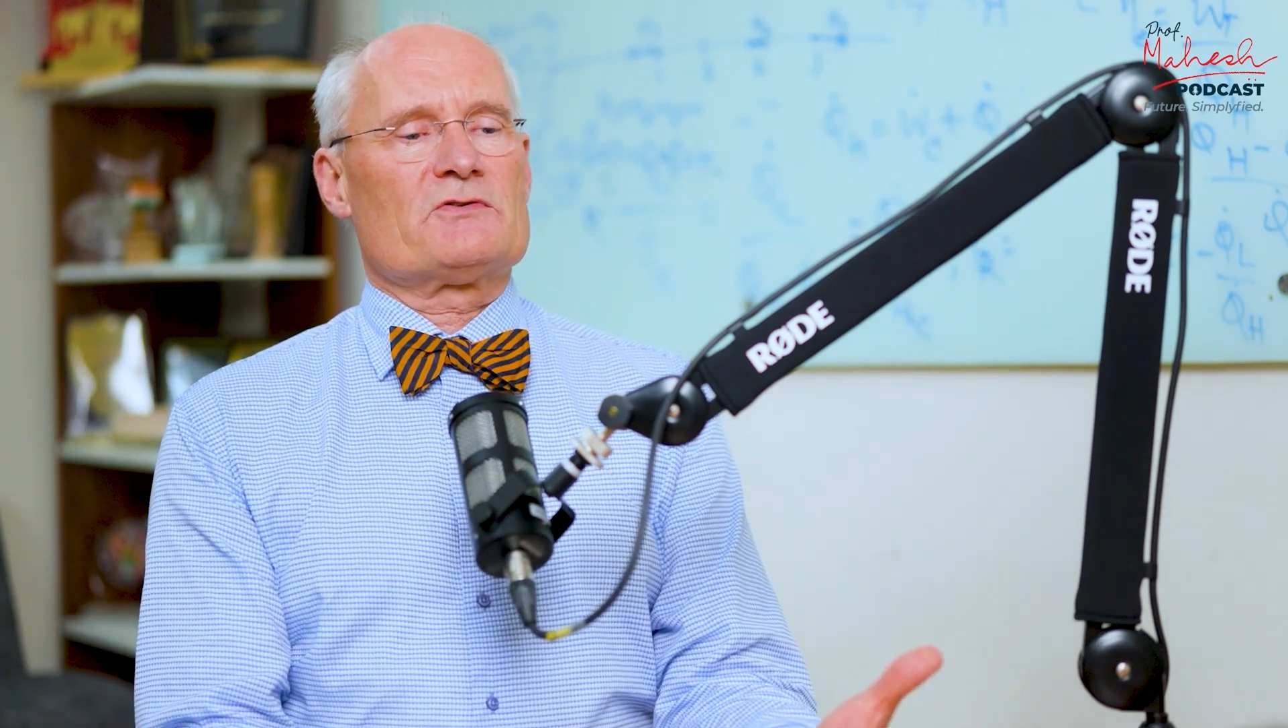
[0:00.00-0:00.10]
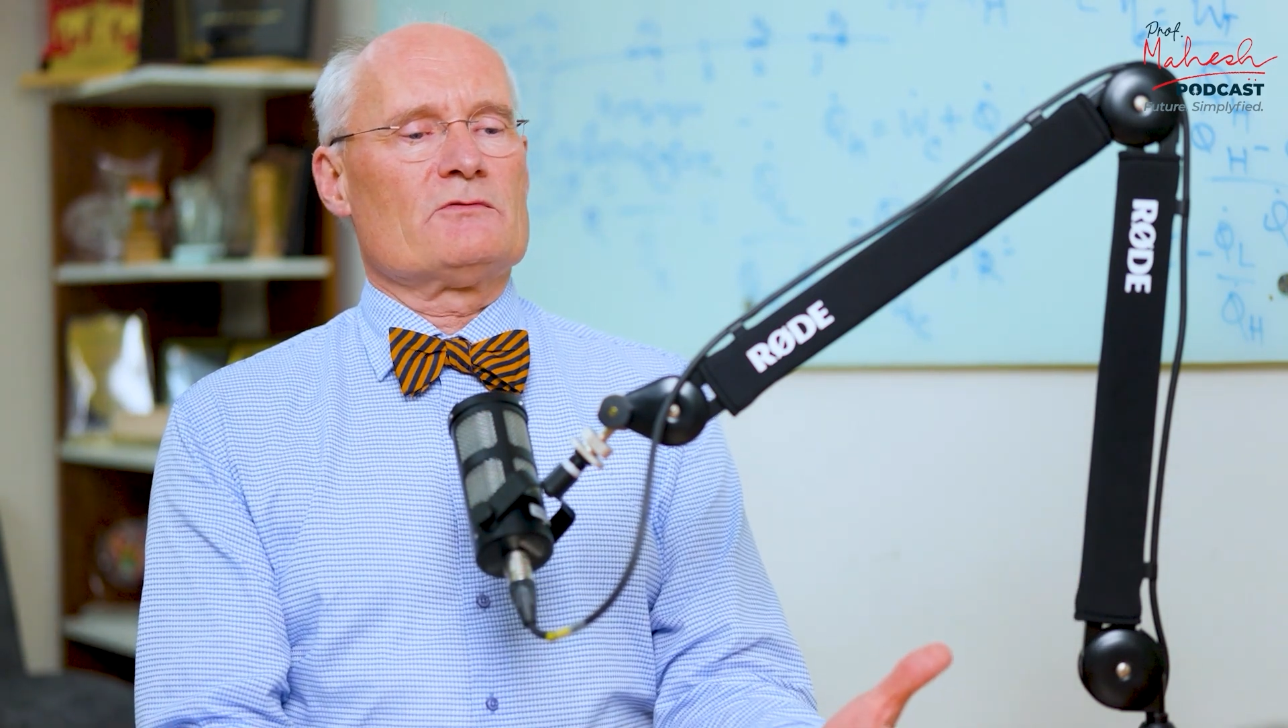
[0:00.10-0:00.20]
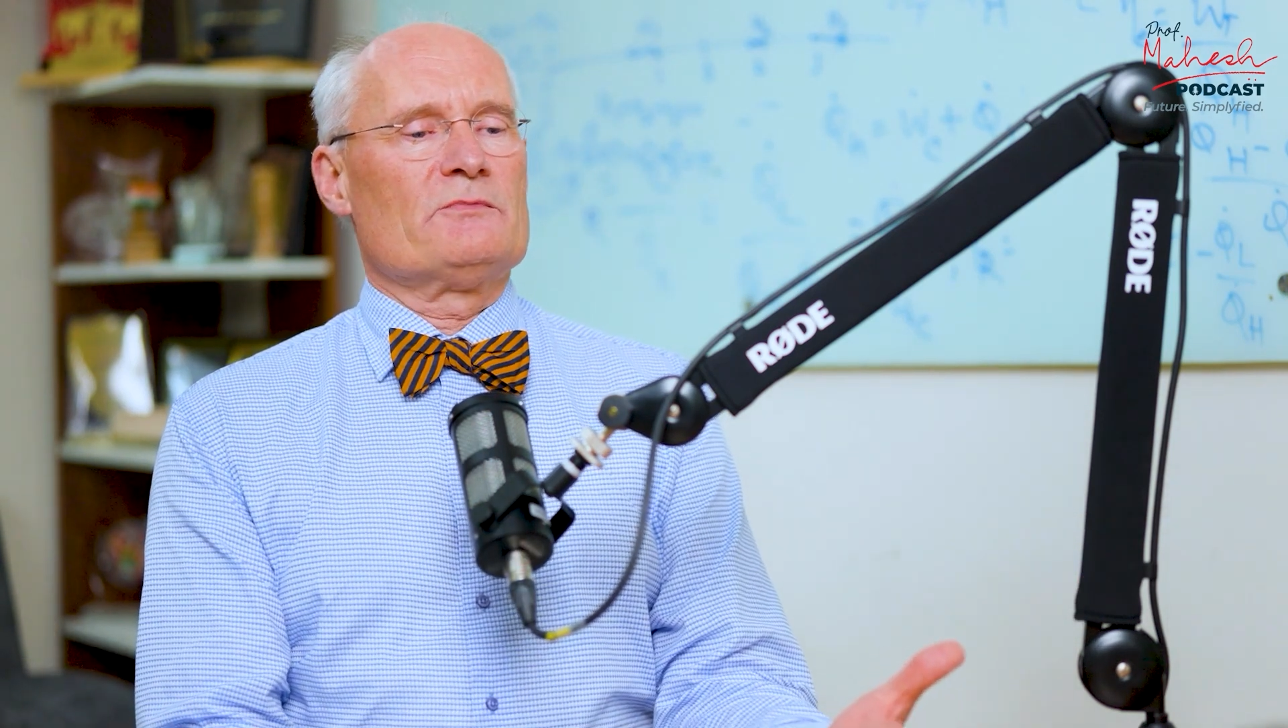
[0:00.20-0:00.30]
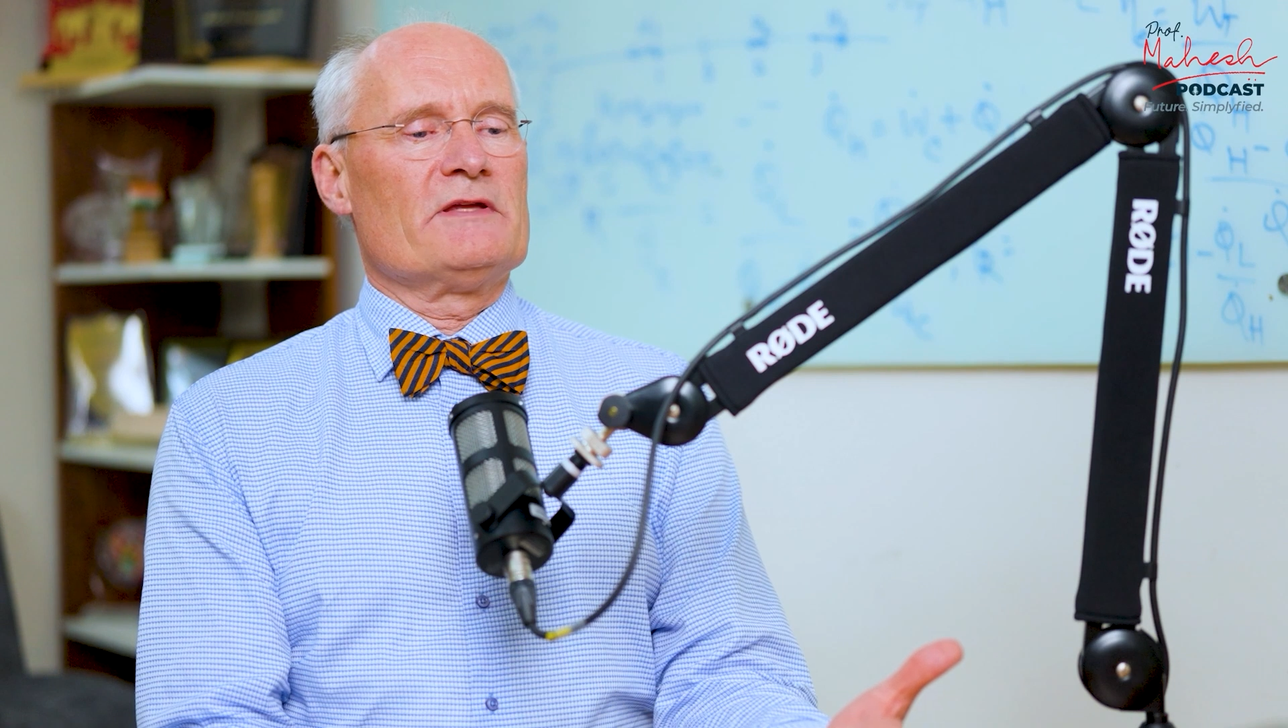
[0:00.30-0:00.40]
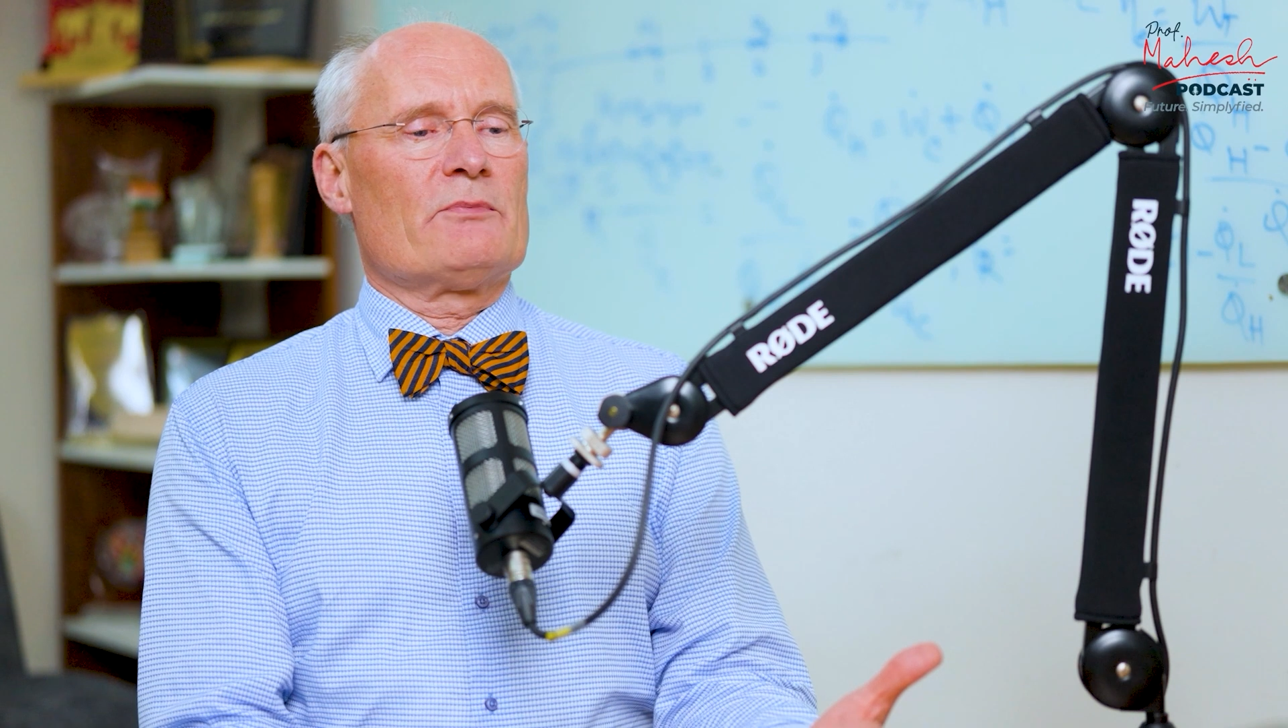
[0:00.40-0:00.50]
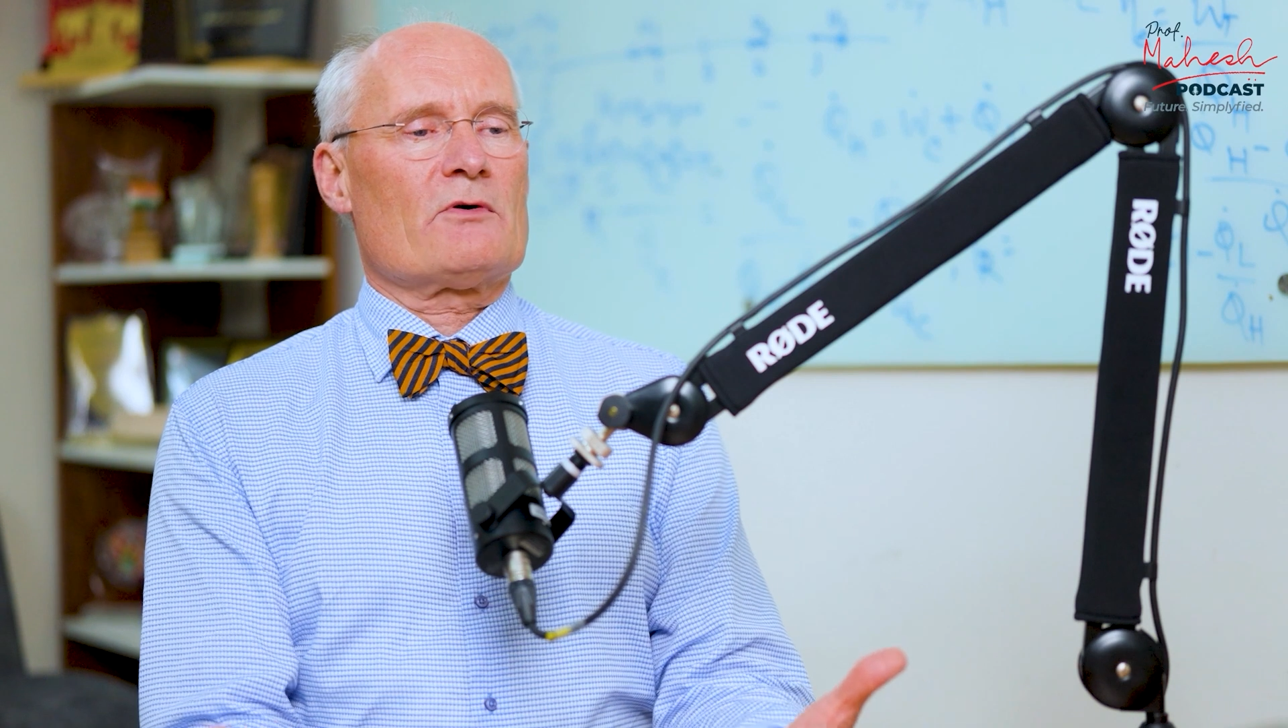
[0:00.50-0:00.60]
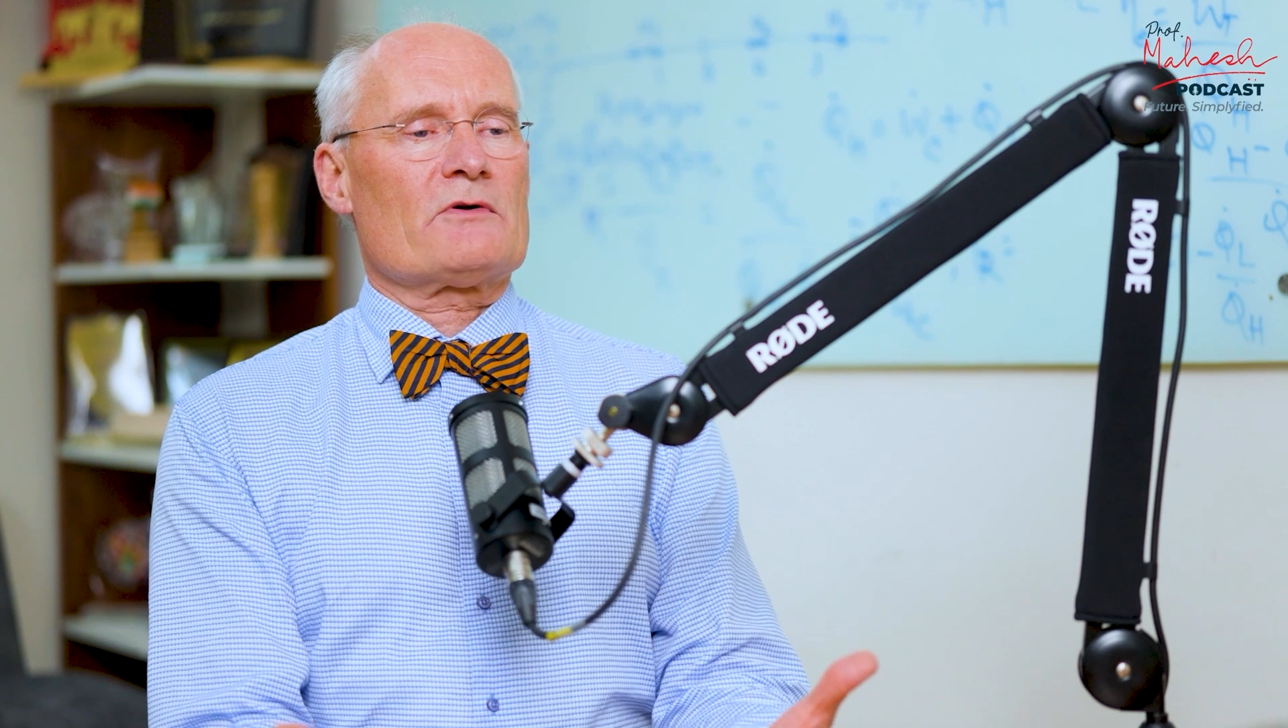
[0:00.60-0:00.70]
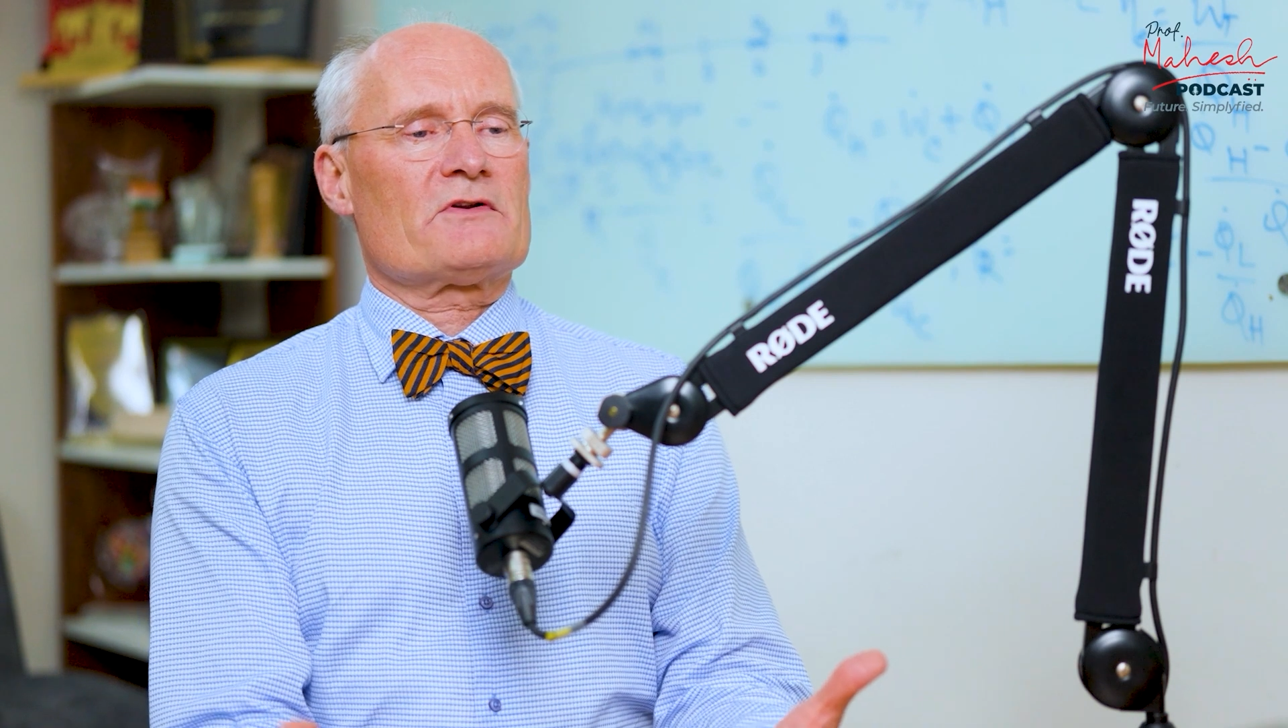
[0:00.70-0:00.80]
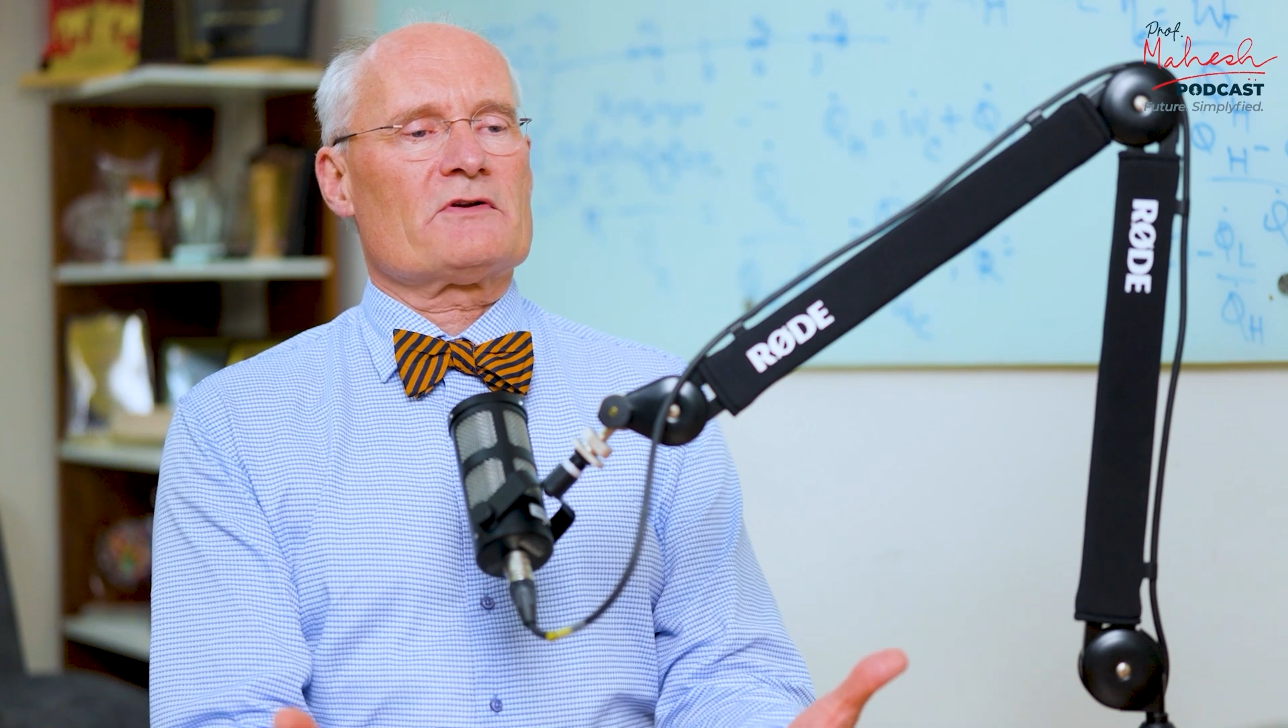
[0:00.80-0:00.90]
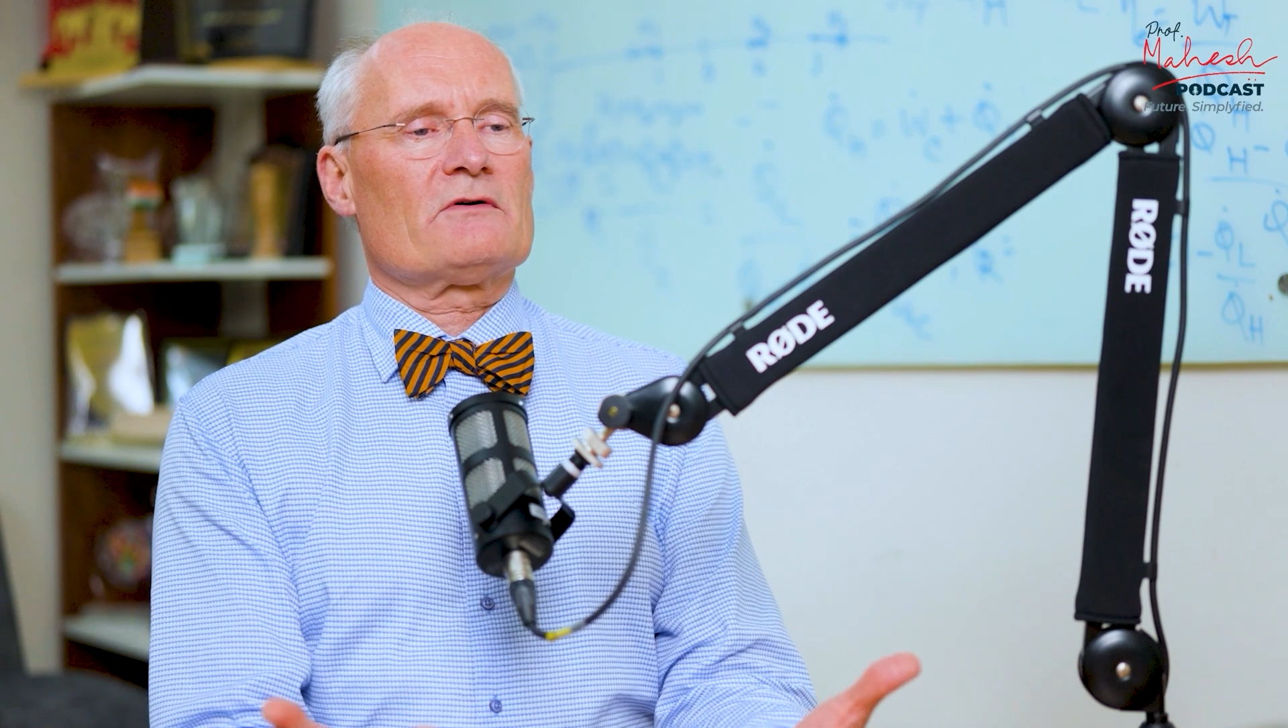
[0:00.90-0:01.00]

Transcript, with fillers: to be part